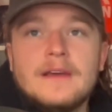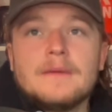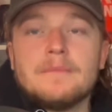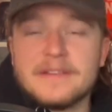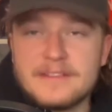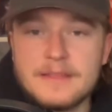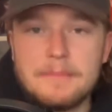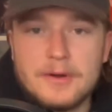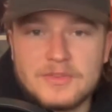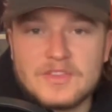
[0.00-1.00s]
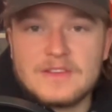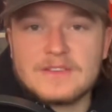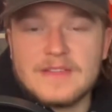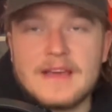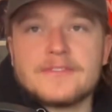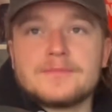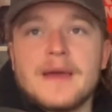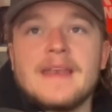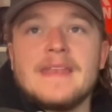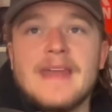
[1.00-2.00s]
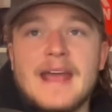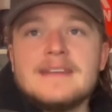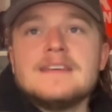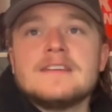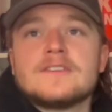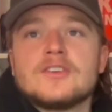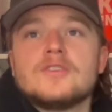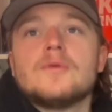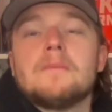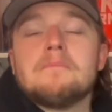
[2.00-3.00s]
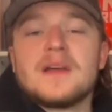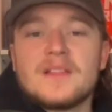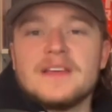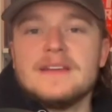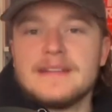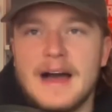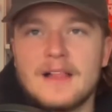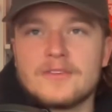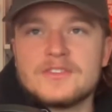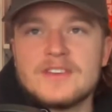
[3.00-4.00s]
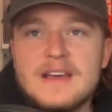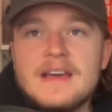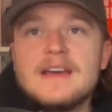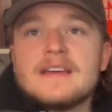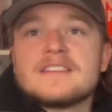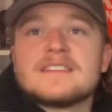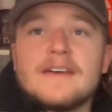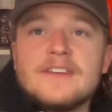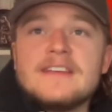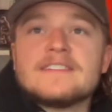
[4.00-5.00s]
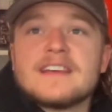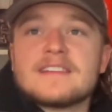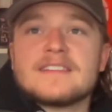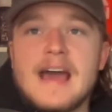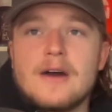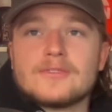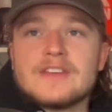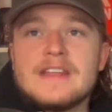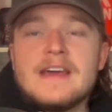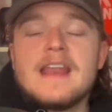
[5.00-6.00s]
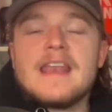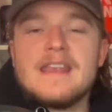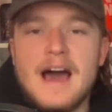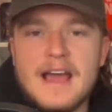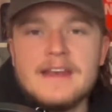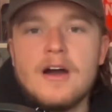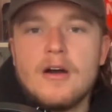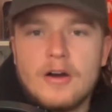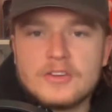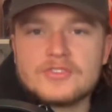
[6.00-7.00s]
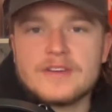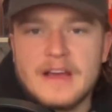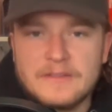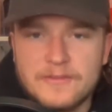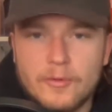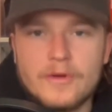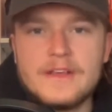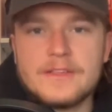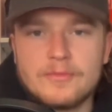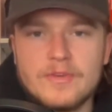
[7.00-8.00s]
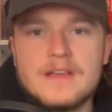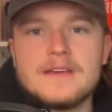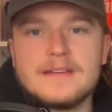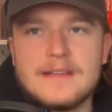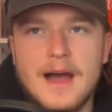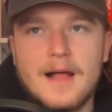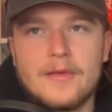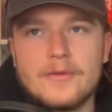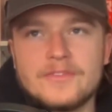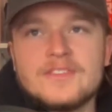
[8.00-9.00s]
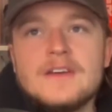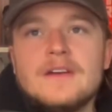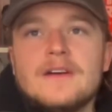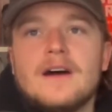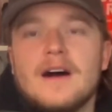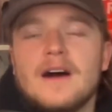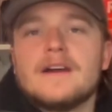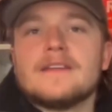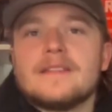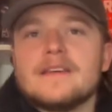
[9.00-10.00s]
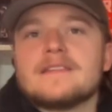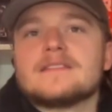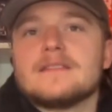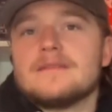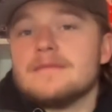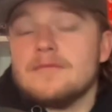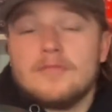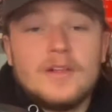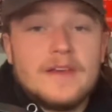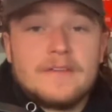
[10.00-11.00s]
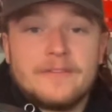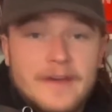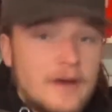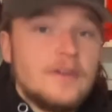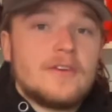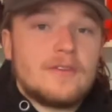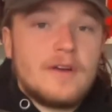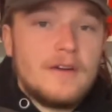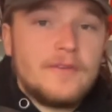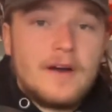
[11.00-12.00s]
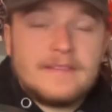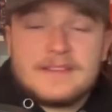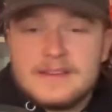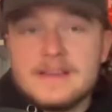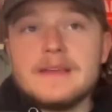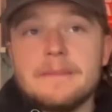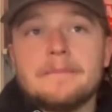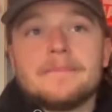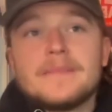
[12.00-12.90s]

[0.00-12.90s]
missing the postseason, they have spent $92 million, $76,943 on this really failure of a team.